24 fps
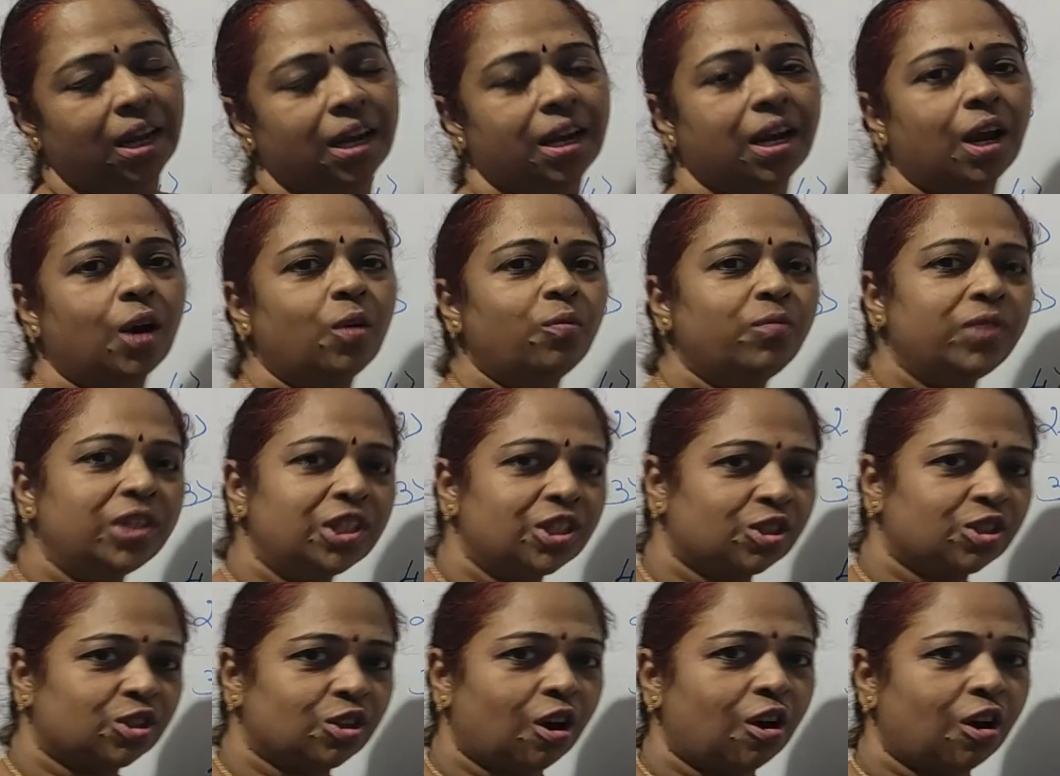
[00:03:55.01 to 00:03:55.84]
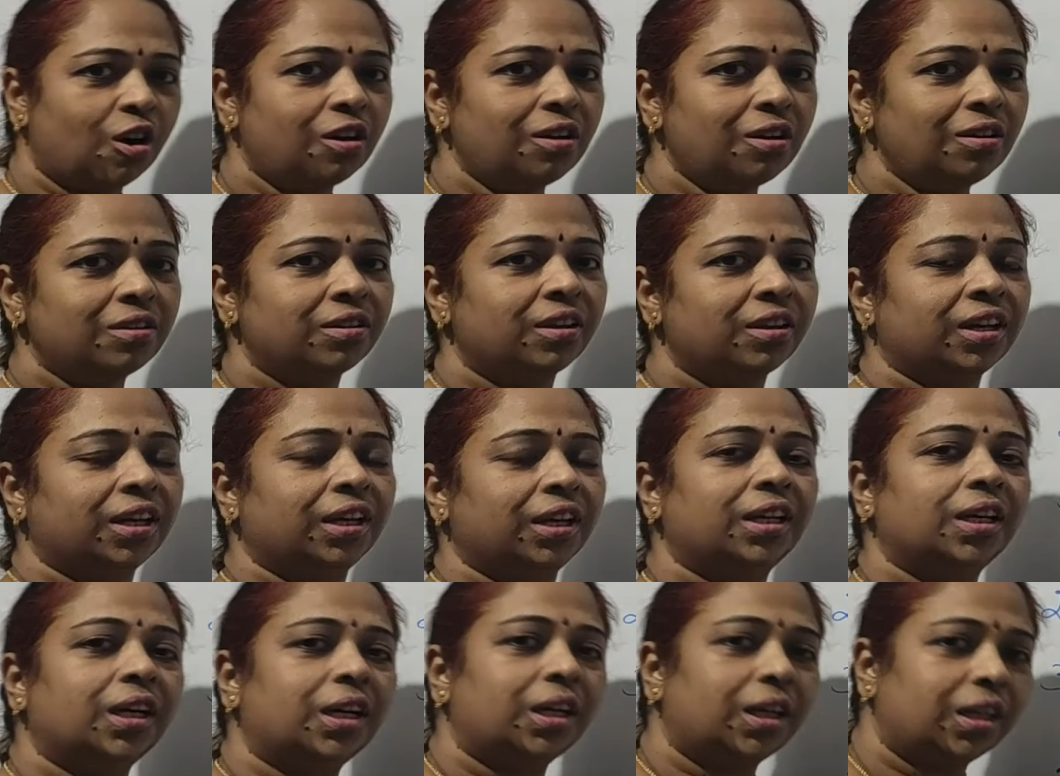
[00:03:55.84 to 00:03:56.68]
Now we saw
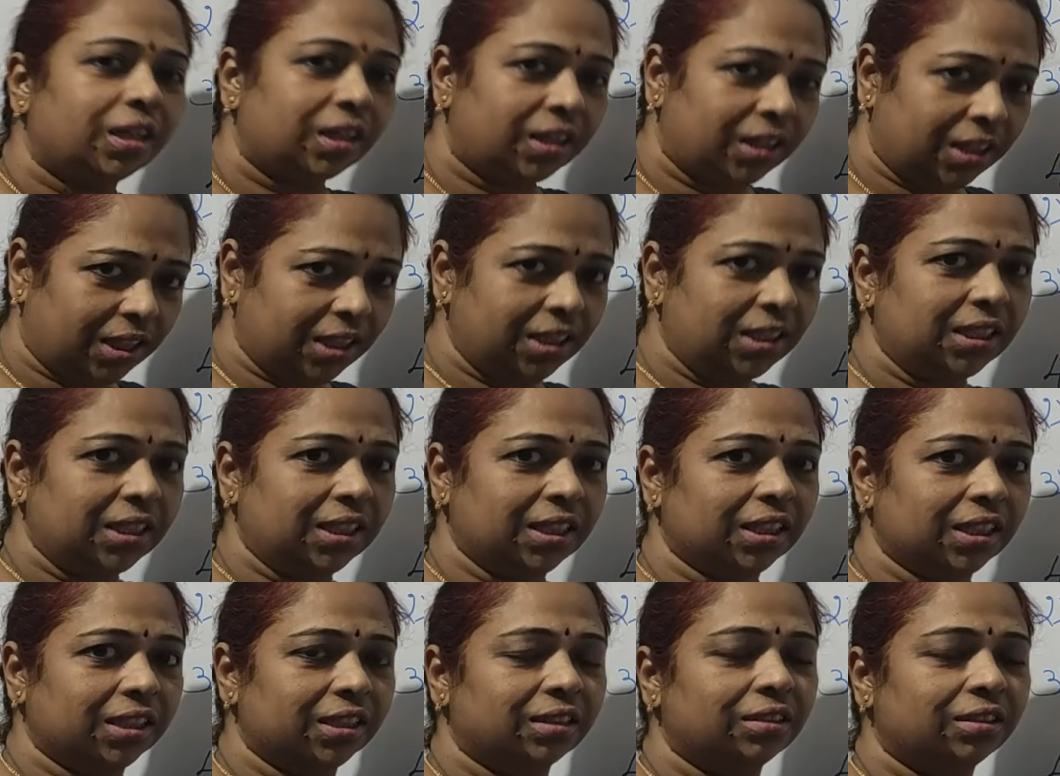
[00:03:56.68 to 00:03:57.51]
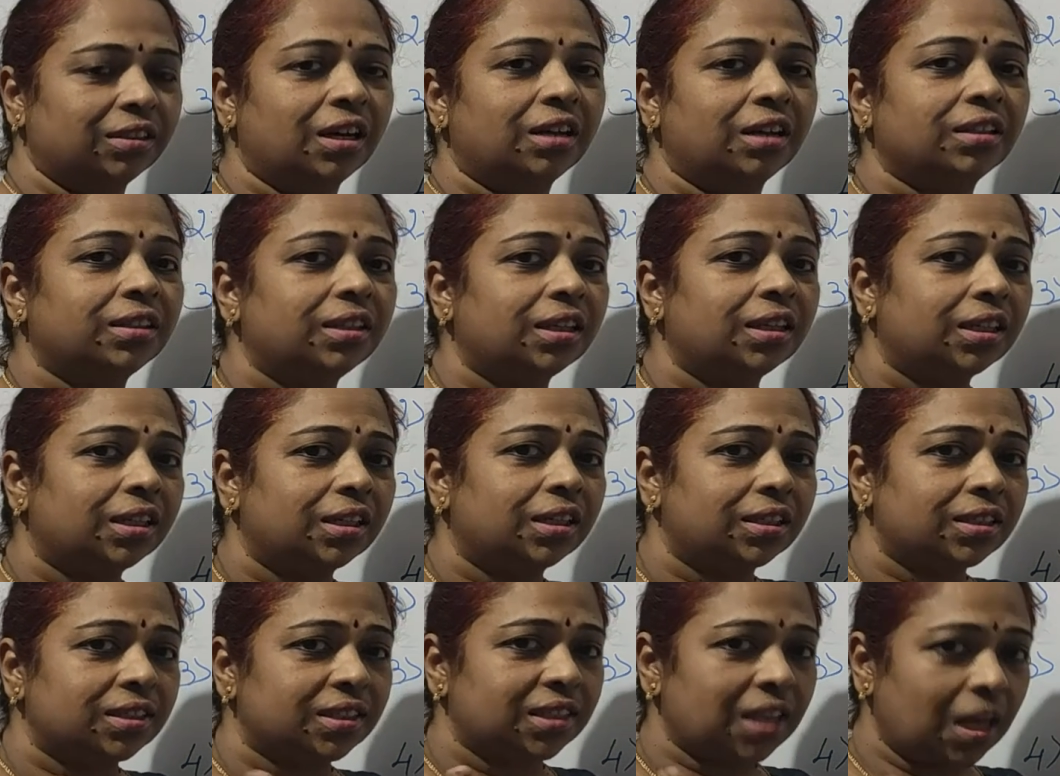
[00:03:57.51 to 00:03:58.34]
earlier,
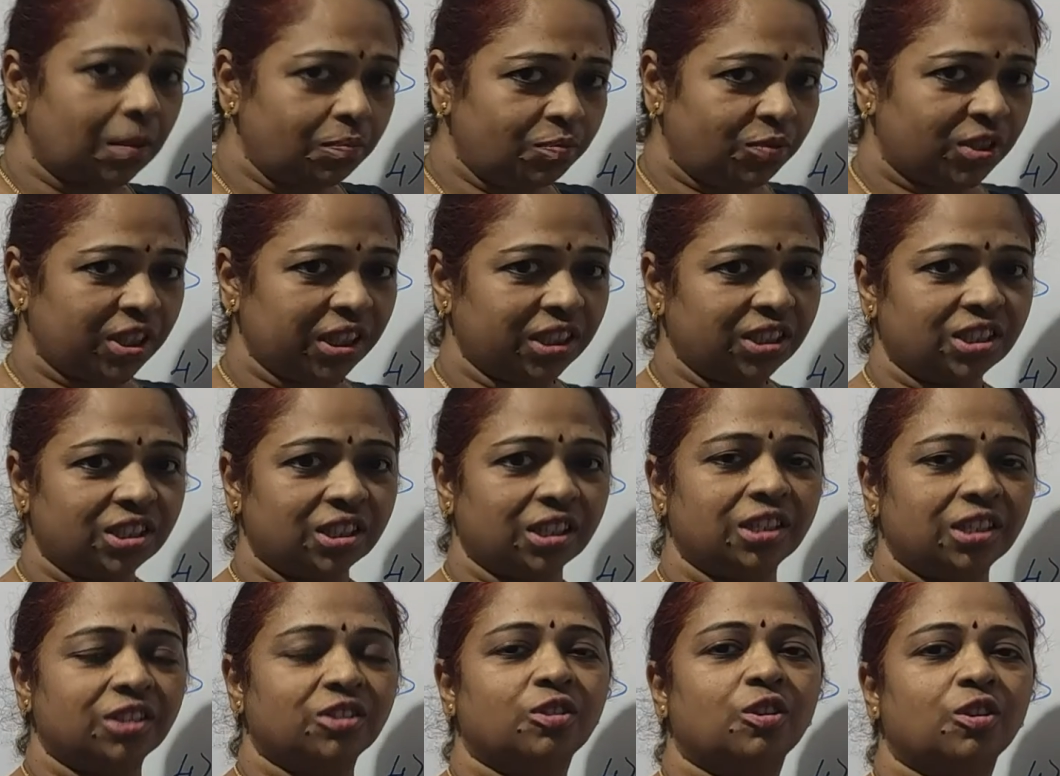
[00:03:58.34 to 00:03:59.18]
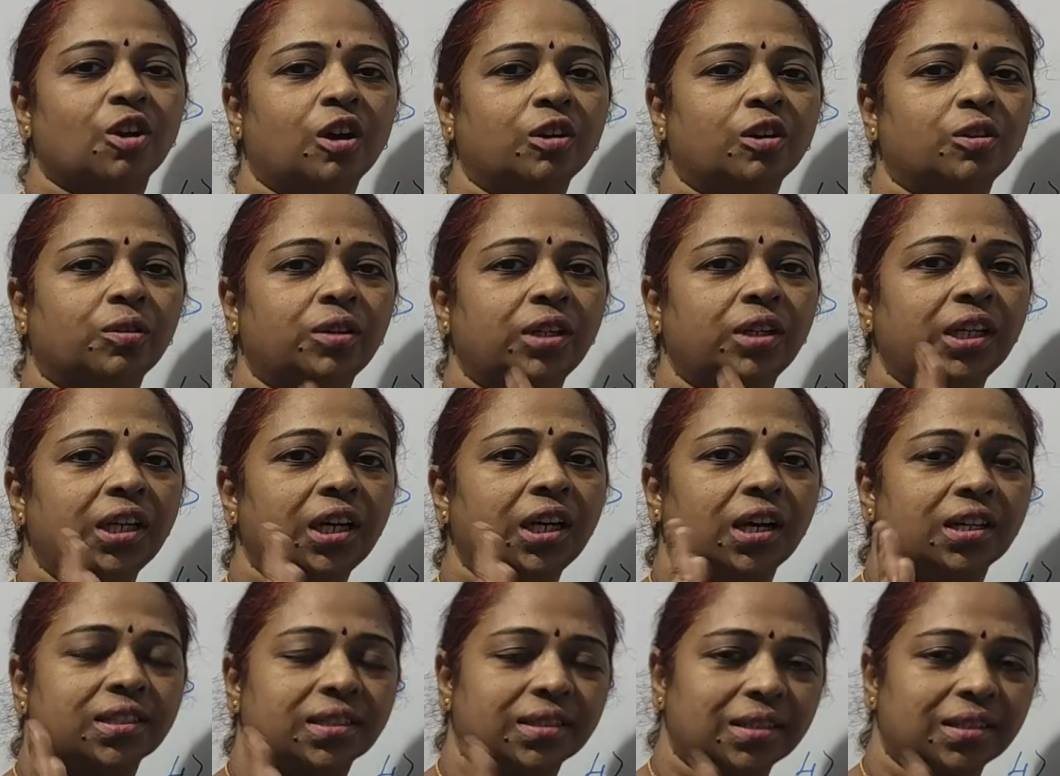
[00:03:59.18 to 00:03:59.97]
the subject is not only a